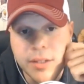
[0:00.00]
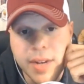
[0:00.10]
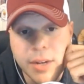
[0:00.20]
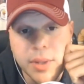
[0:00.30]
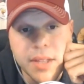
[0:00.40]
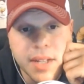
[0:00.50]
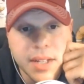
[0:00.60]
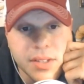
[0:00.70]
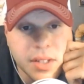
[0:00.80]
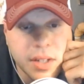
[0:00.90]
I really think
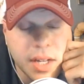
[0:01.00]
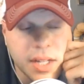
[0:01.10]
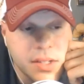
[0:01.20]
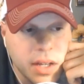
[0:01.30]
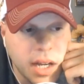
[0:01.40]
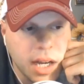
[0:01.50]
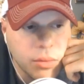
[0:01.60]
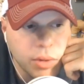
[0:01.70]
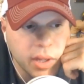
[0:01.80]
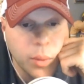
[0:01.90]
it's a nice,
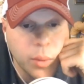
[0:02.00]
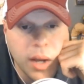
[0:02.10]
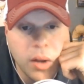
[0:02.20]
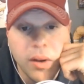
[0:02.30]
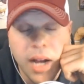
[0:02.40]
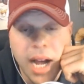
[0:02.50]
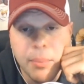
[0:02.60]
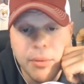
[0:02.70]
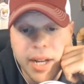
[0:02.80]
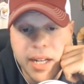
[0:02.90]
really well
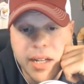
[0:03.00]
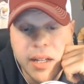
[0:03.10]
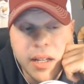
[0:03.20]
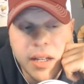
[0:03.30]
operated